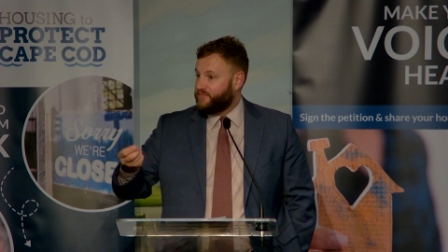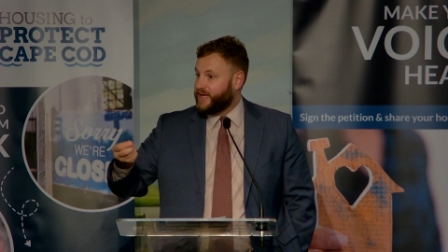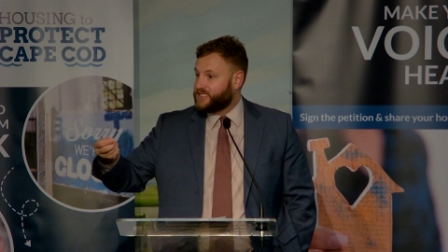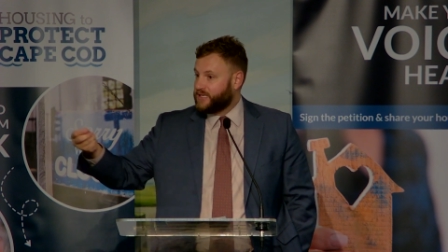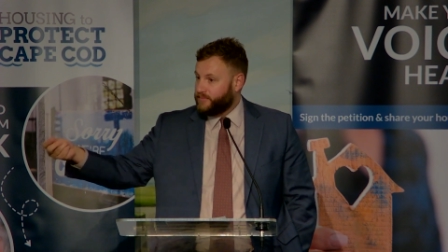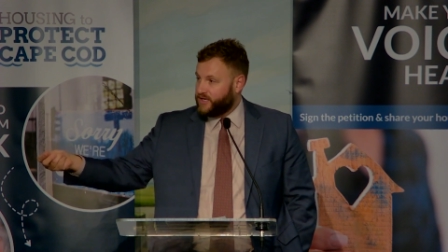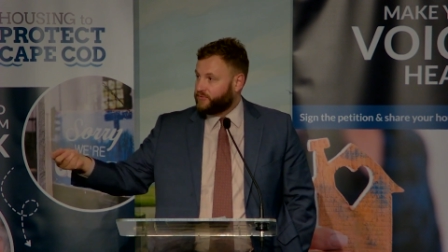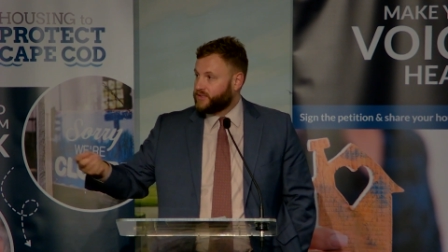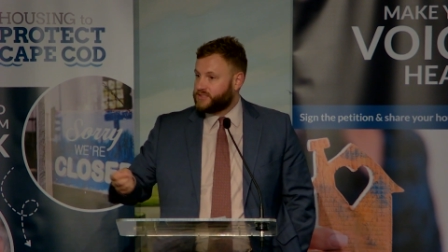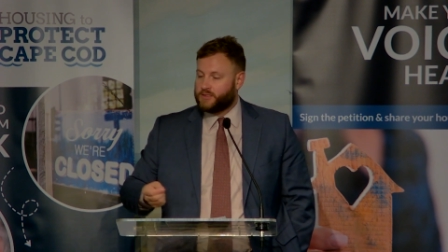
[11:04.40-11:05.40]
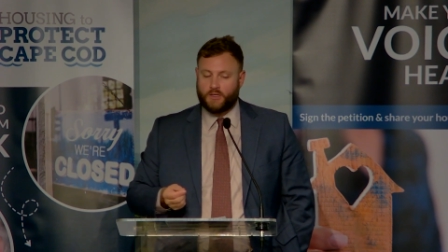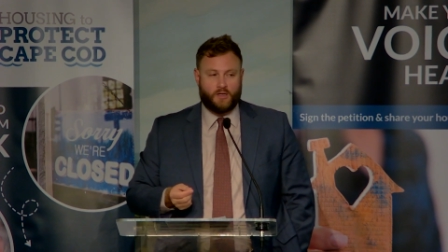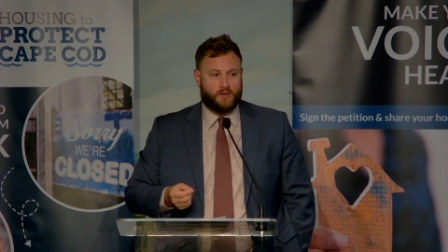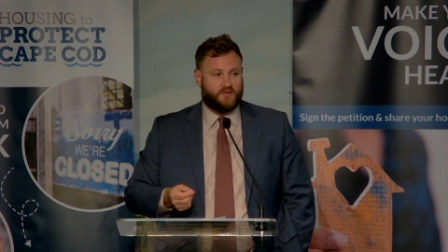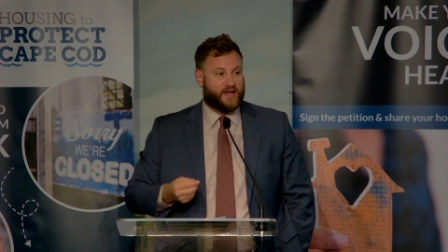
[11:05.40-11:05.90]
made some difference.
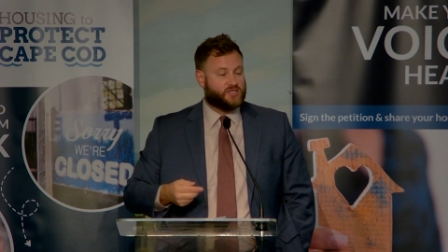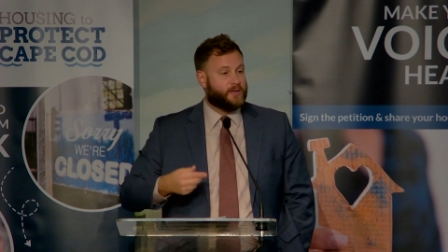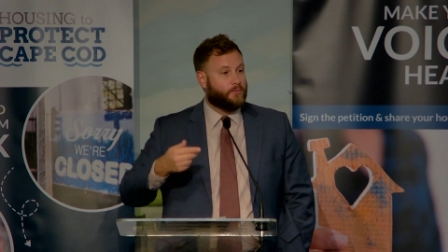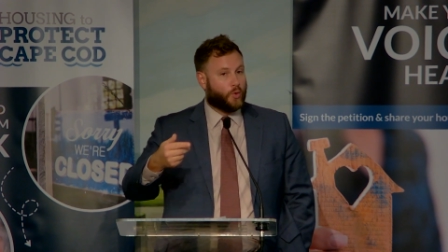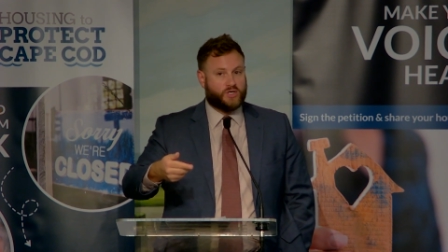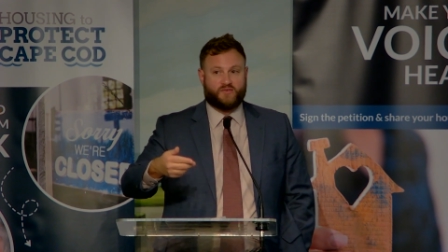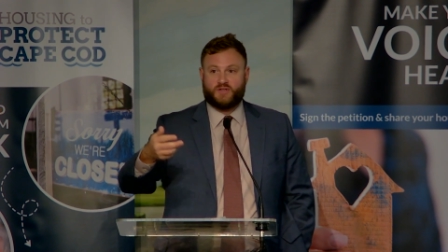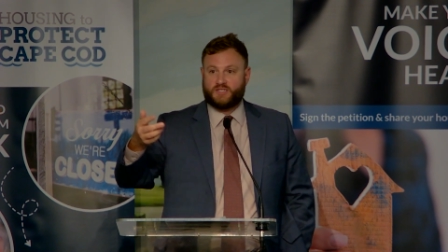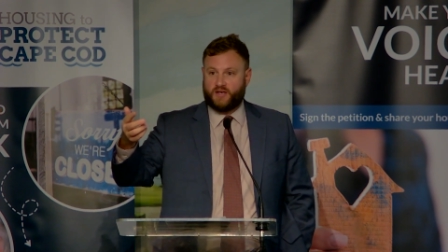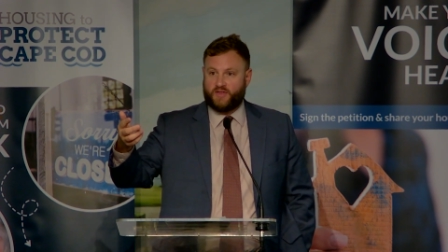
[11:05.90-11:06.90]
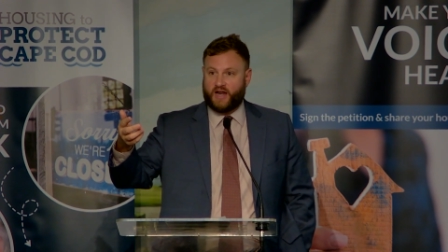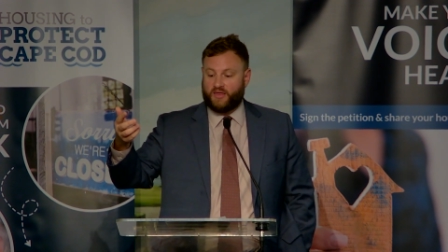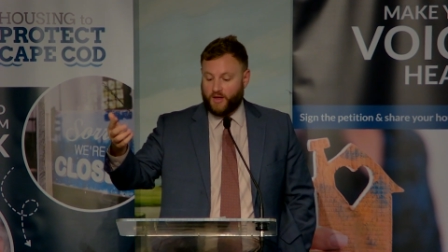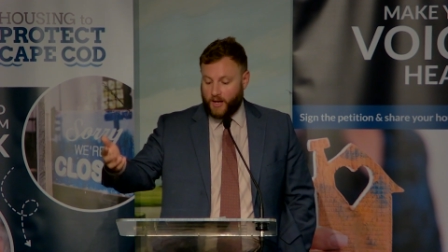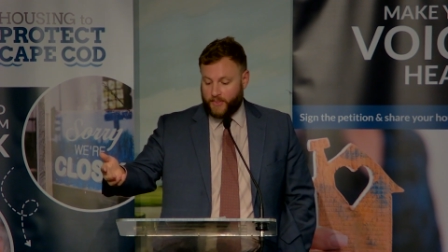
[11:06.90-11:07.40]
They've actually made more difference than I
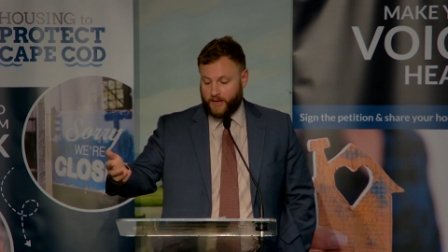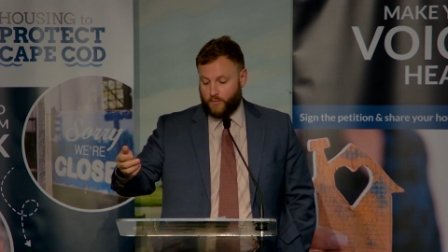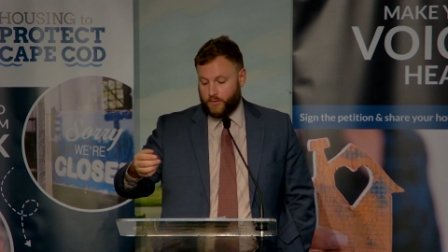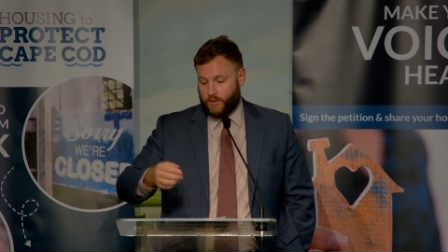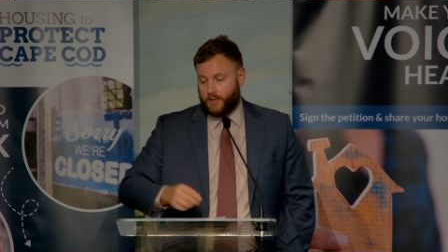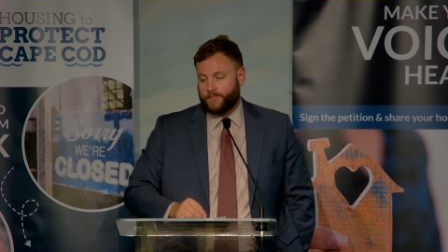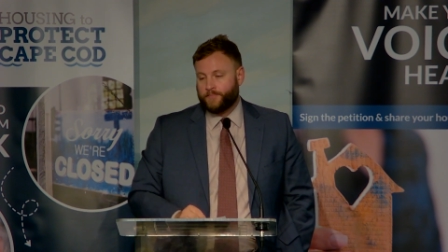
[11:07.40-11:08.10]
thought they would.